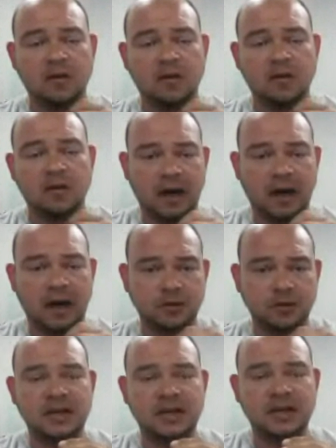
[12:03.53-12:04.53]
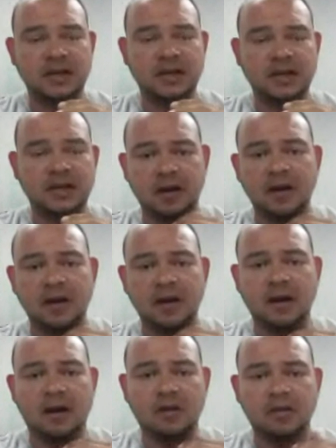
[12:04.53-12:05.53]
100 class machine.
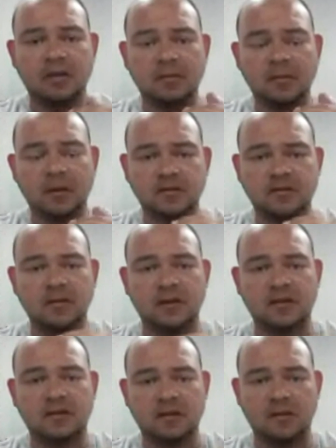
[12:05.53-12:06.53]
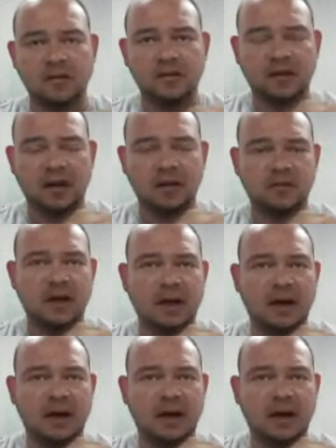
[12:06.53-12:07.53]
Now, most of the servos out there
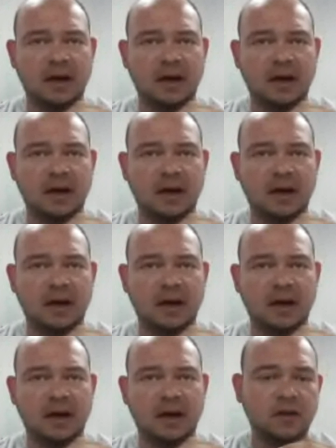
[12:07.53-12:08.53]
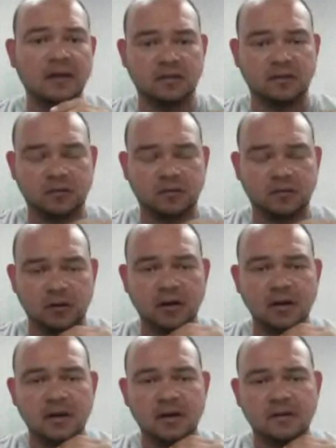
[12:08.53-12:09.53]
have ounces of torque.
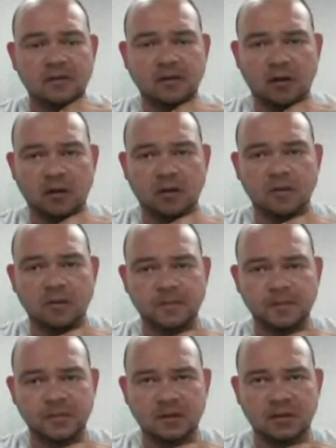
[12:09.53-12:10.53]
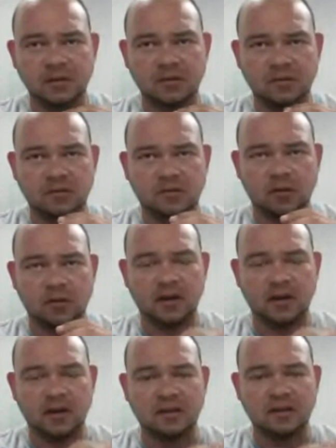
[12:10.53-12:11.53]
So
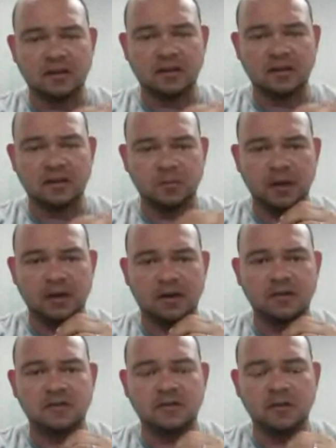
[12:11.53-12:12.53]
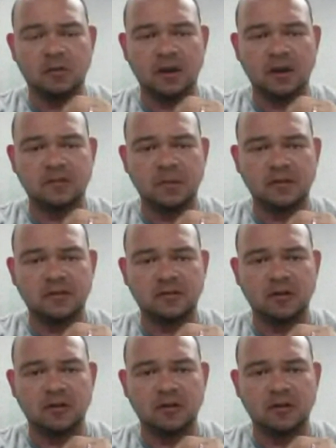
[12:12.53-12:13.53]
torque is because you want to make
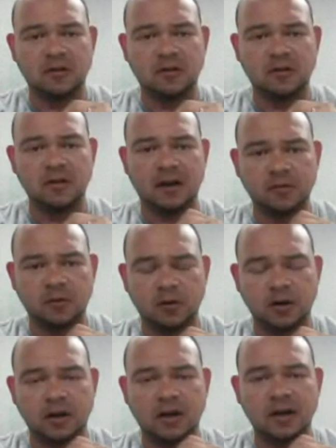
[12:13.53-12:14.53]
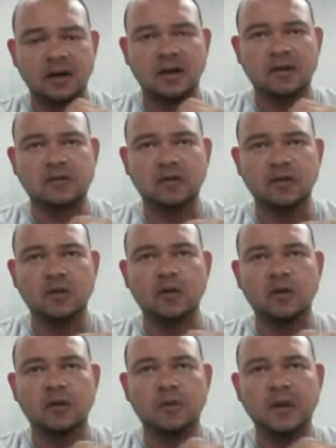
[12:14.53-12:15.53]
sure you have enough torque
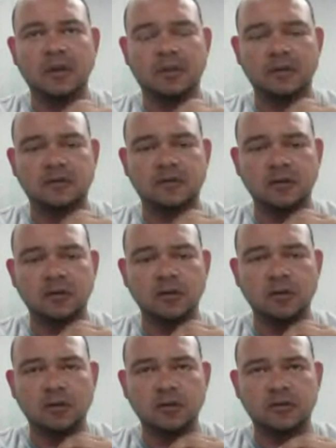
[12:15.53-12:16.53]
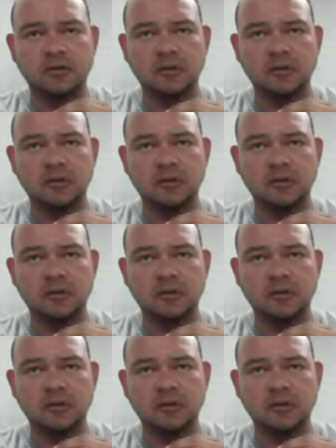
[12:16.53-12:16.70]
to be able to